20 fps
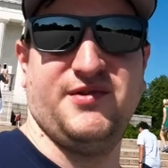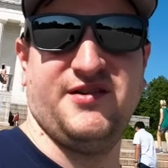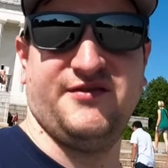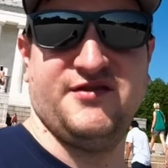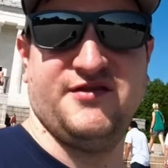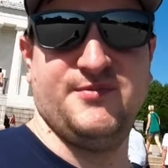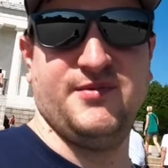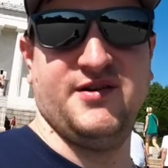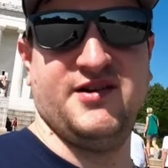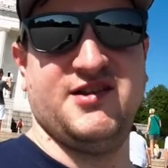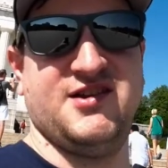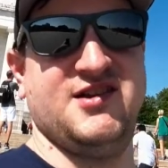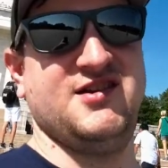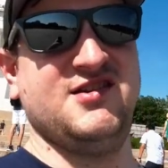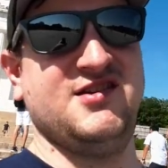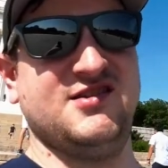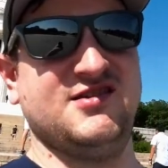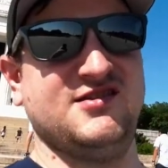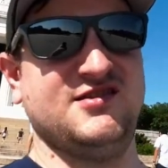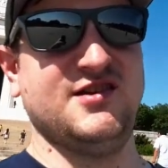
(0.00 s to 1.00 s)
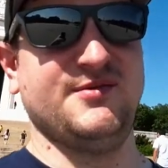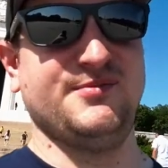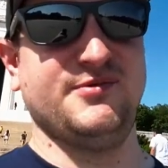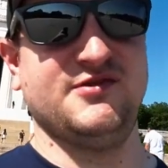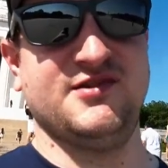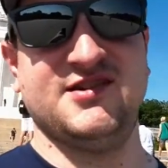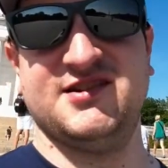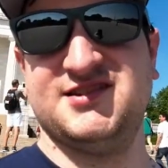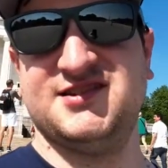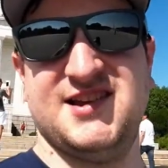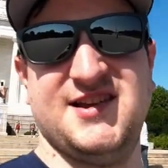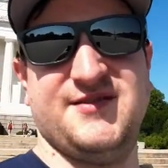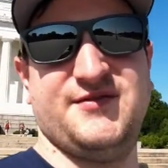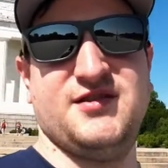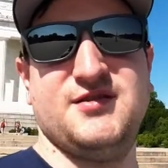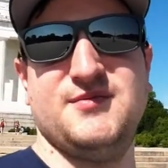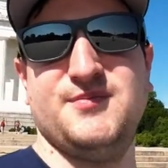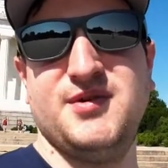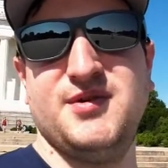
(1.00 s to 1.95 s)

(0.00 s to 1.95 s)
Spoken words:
everybody? WA7